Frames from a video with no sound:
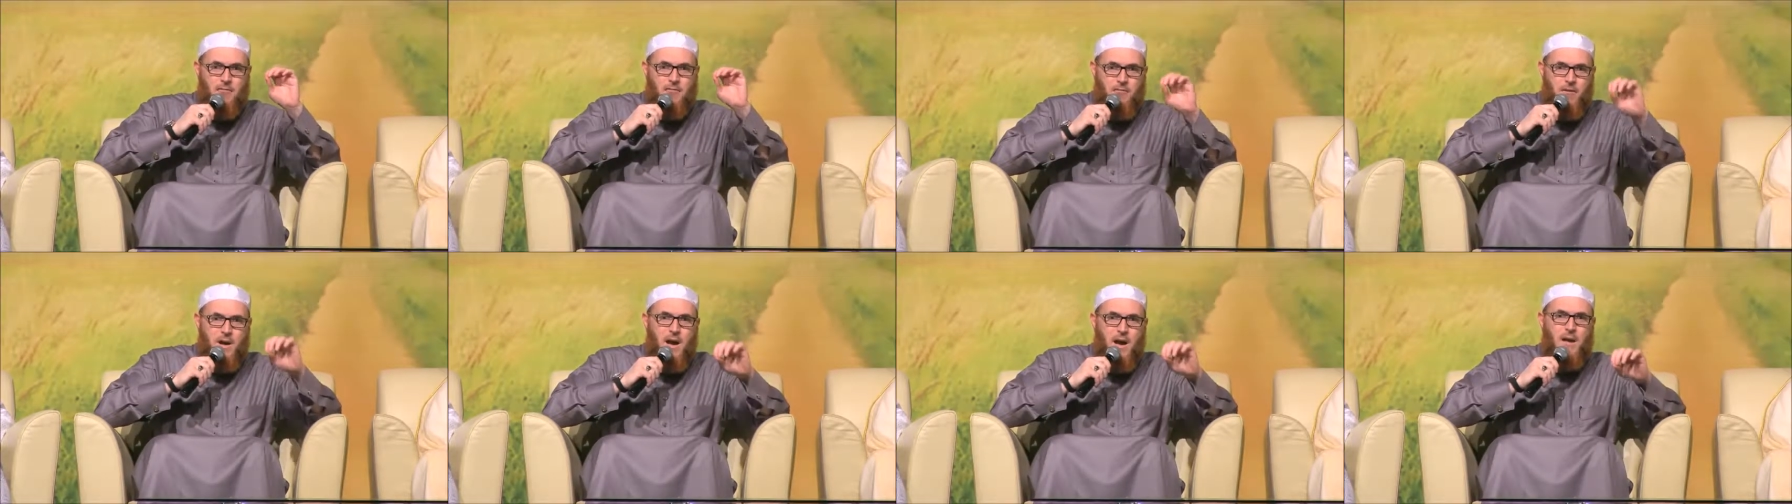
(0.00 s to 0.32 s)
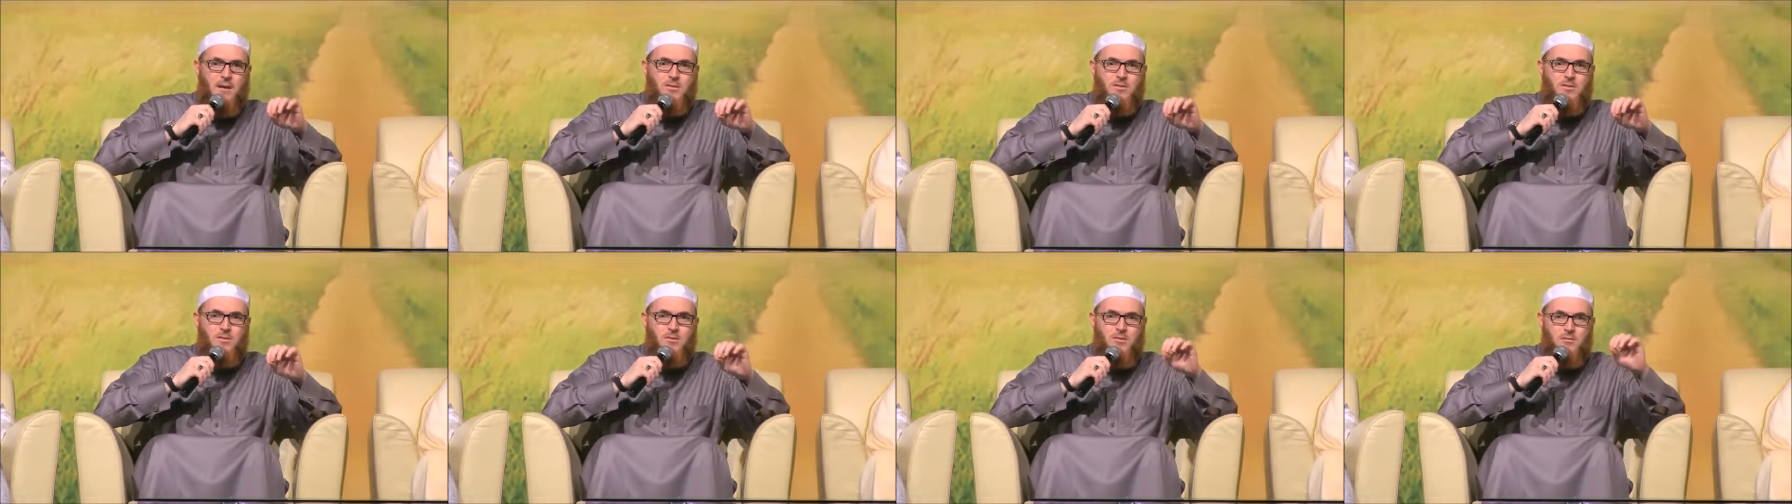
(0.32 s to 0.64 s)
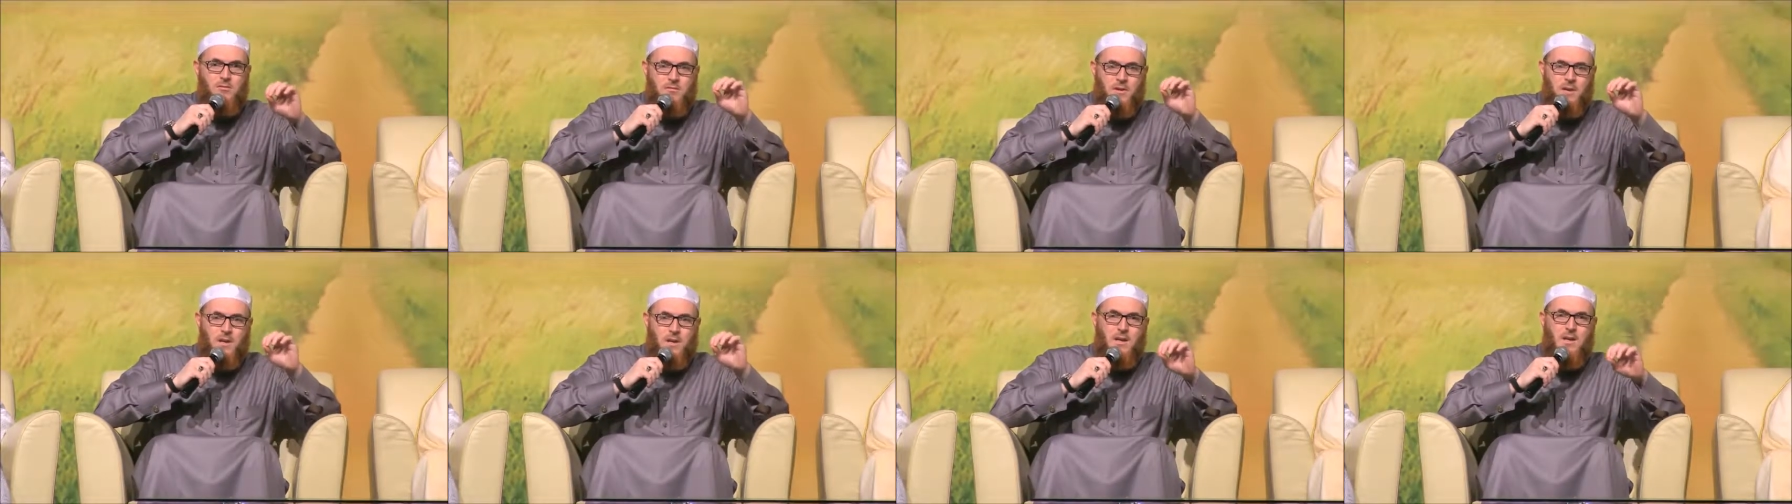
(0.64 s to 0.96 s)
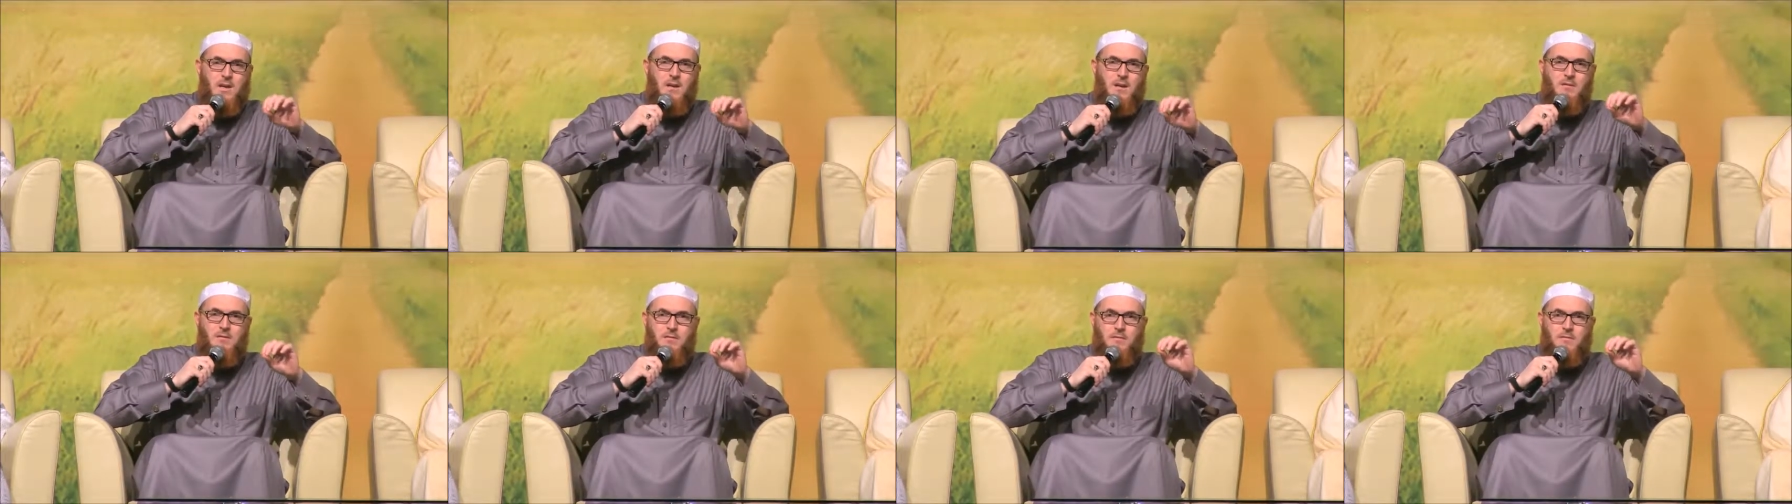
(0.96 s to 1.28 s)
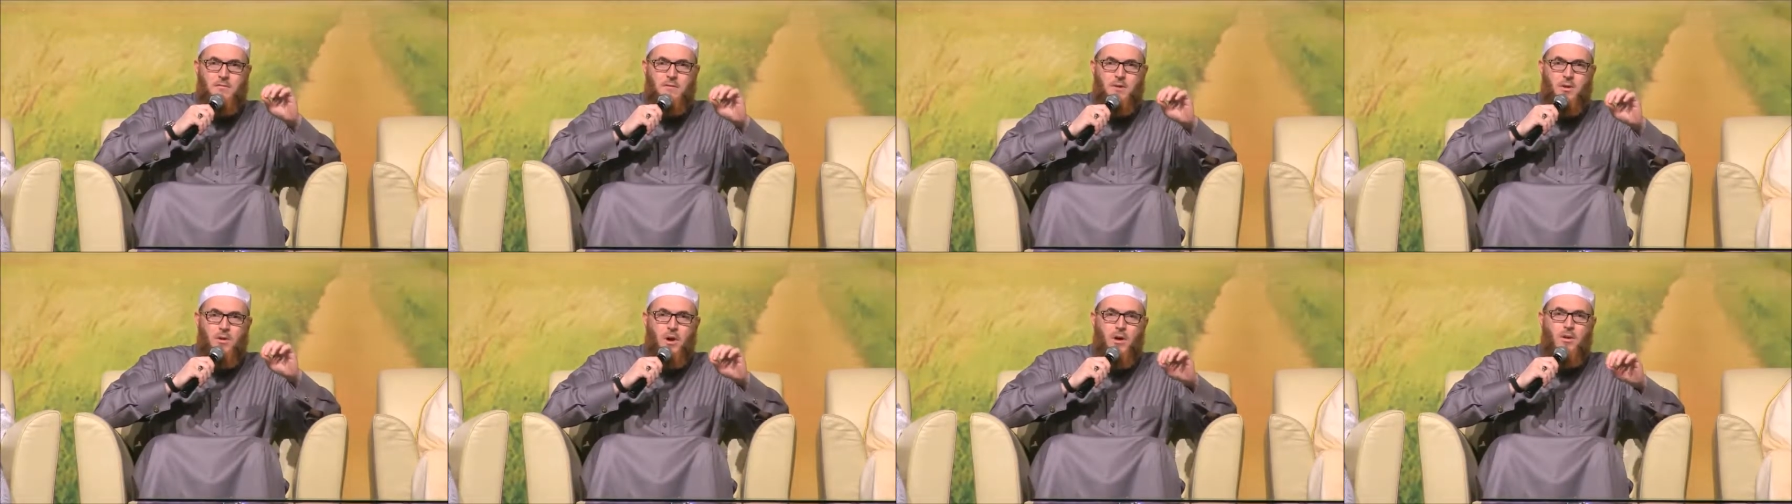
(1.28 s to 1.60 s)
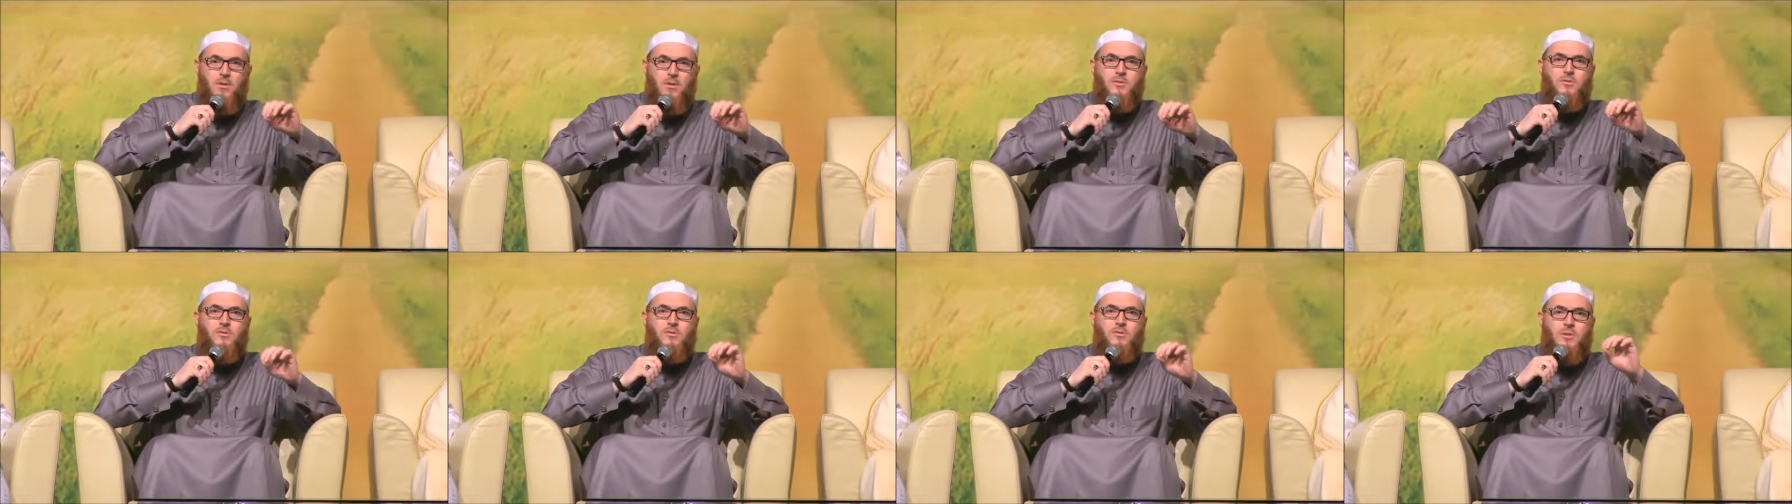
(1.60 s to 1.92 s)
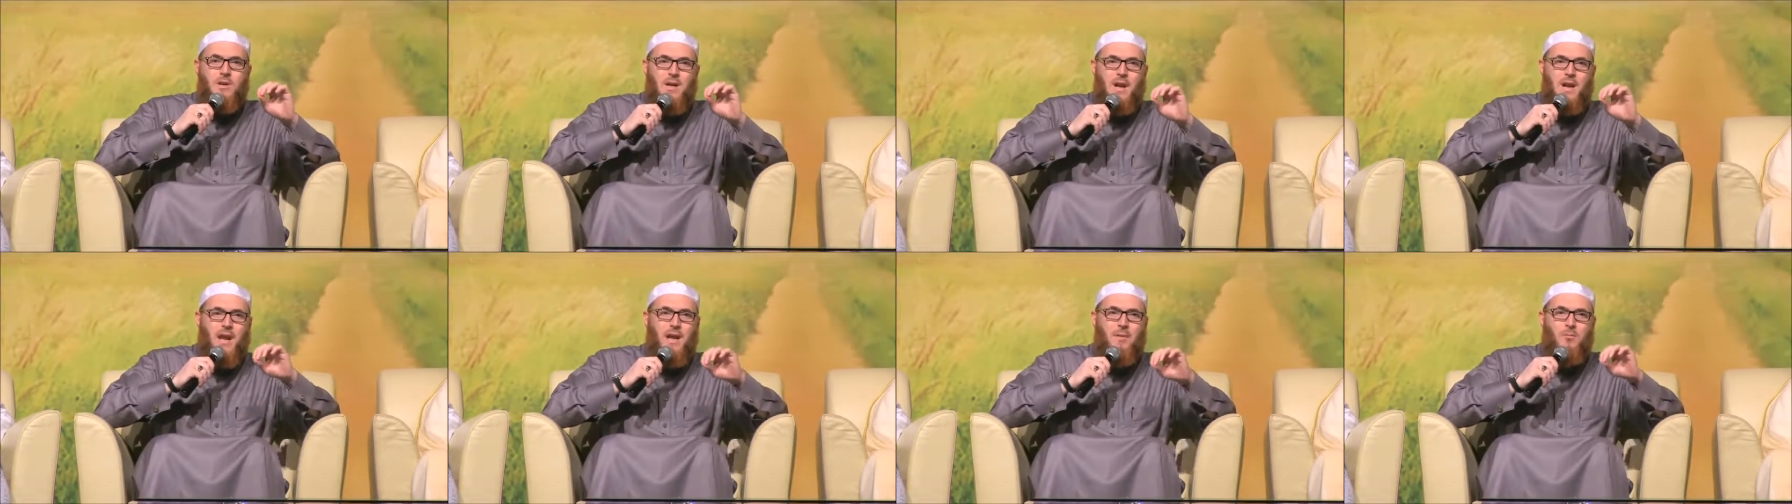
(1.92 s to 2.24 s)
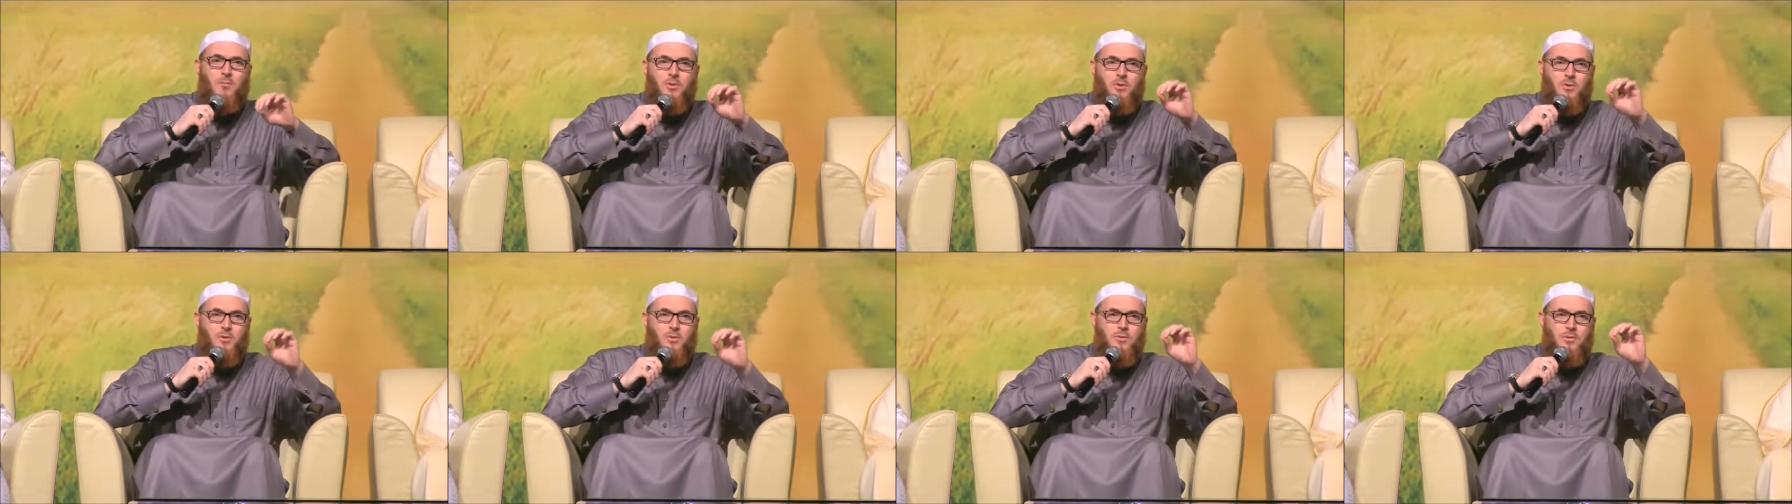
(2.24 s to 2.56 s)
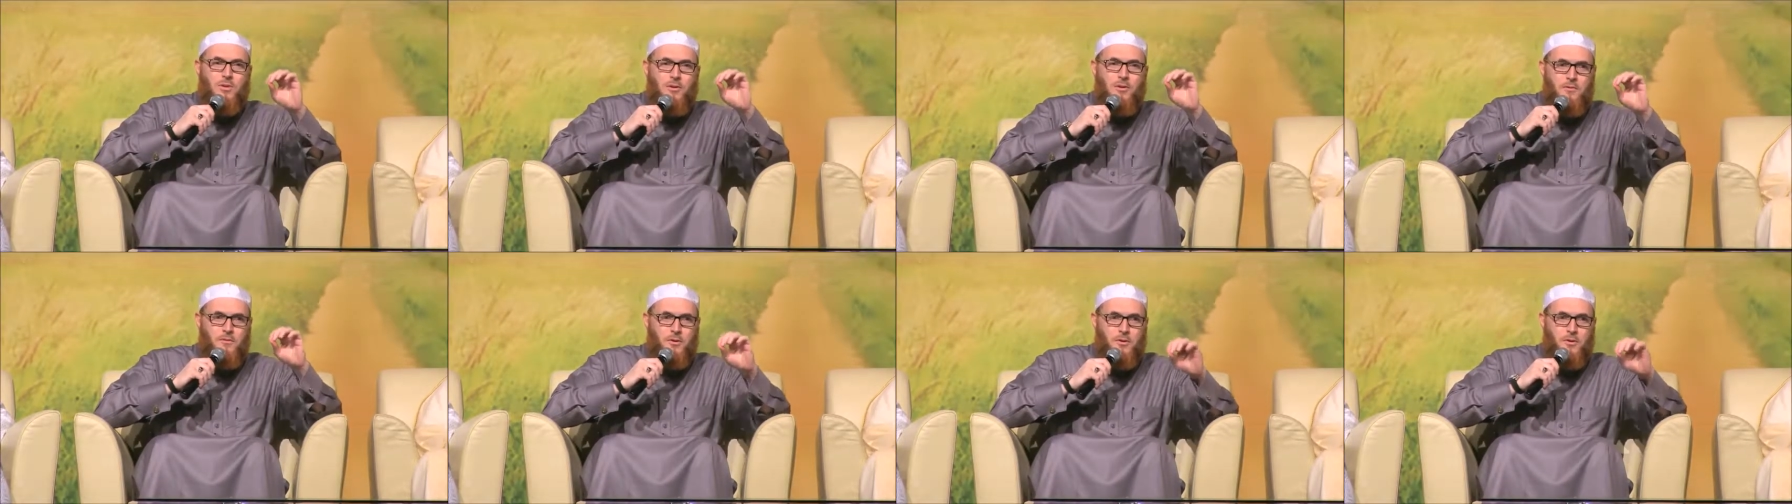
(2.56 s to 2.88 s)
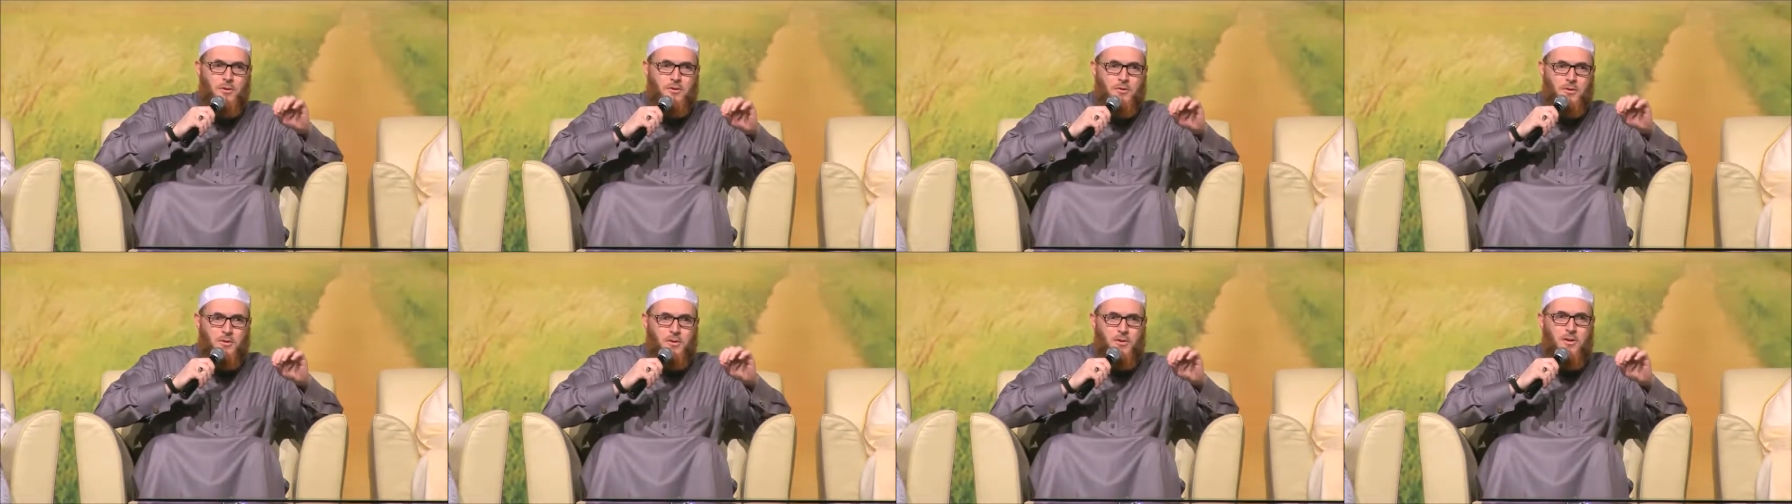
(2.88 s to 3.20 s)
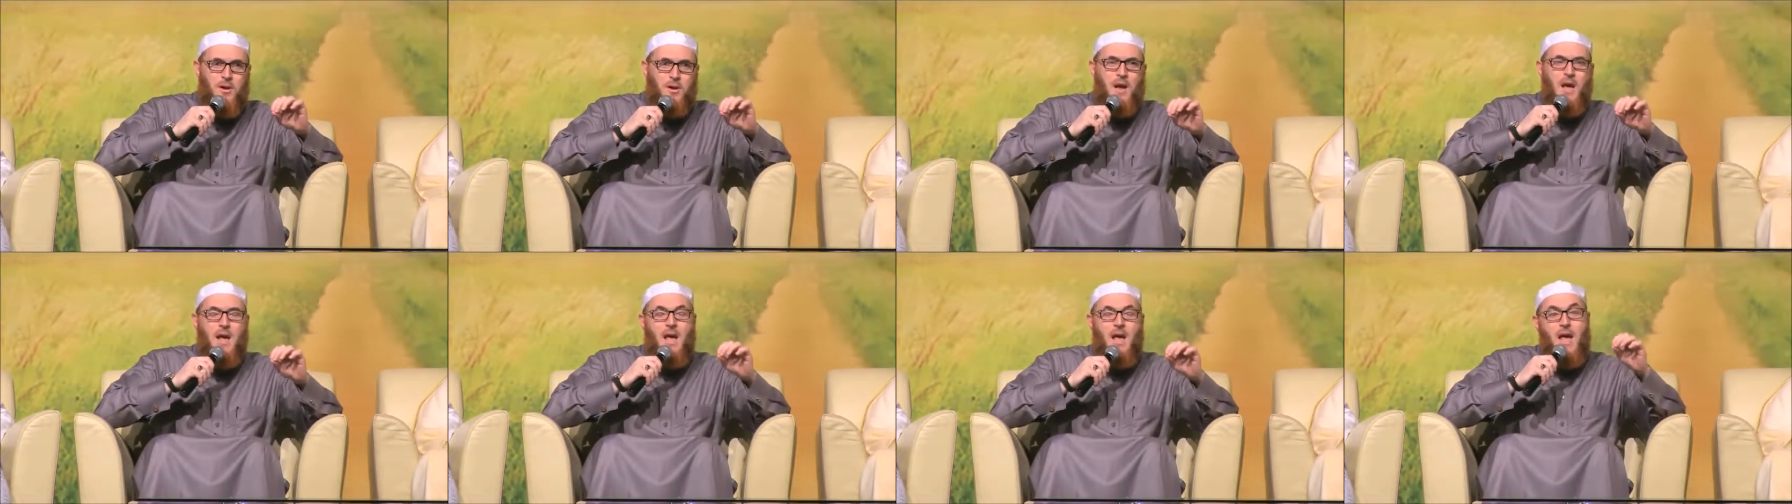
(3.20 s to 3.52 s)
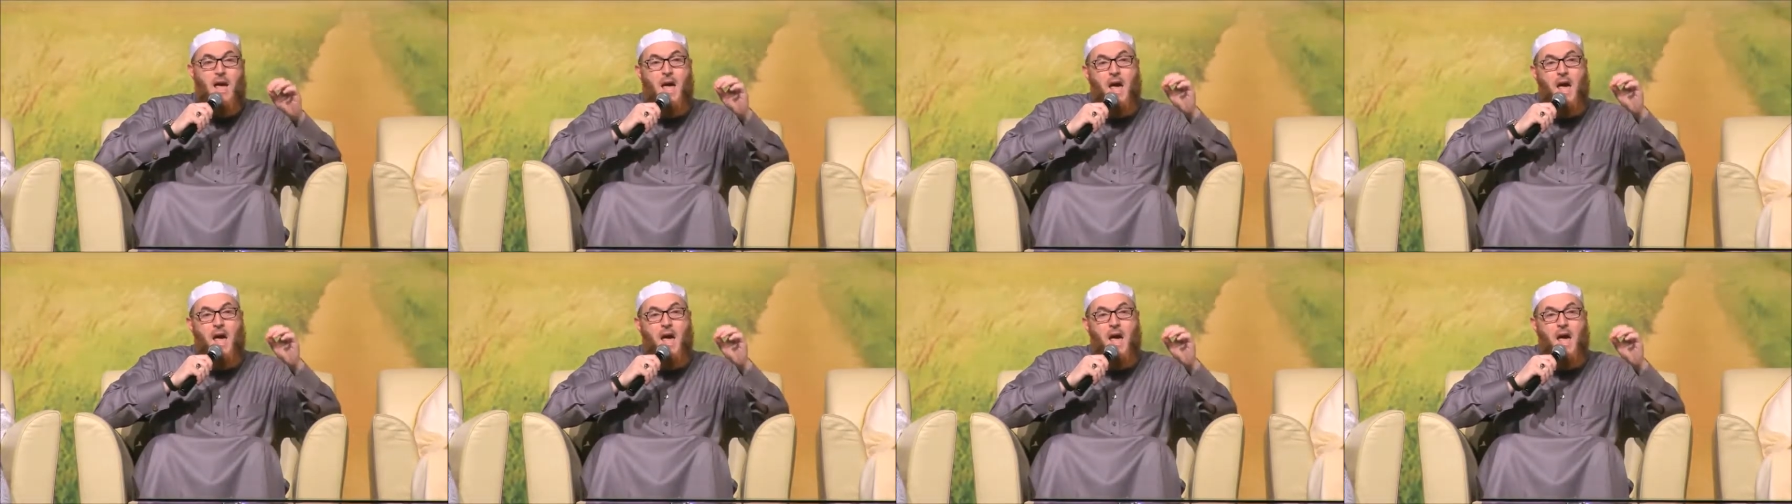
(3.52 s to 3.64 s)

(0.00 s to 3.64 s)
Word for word: advice of any of those who claim to know the future